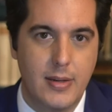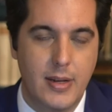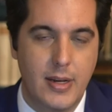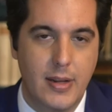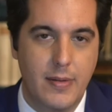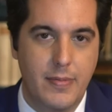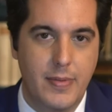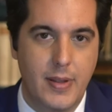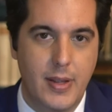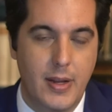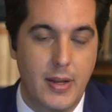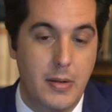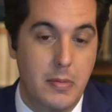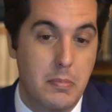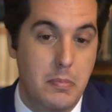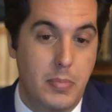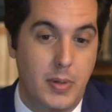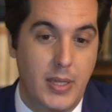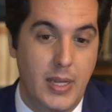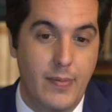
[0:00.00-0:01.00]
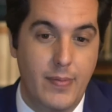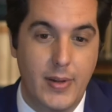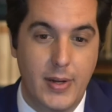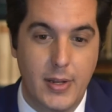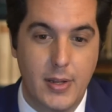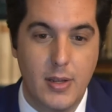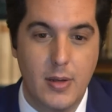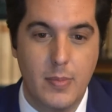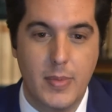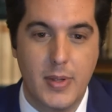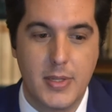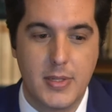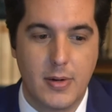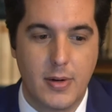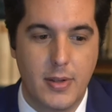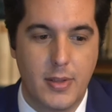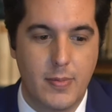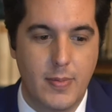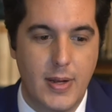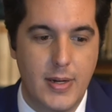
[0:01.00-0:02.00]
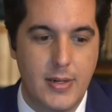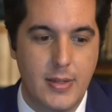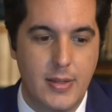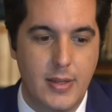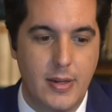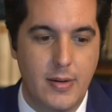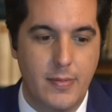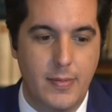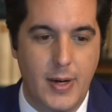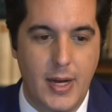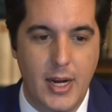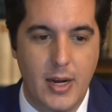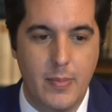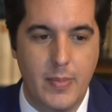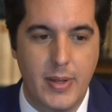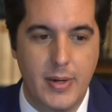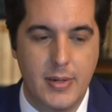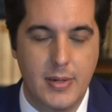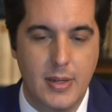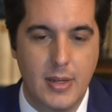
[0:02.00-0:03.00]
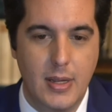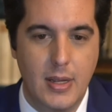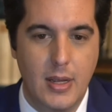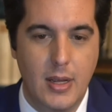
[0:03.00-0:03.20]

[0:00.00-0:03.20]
And if they believe that humans are a threat to the environment,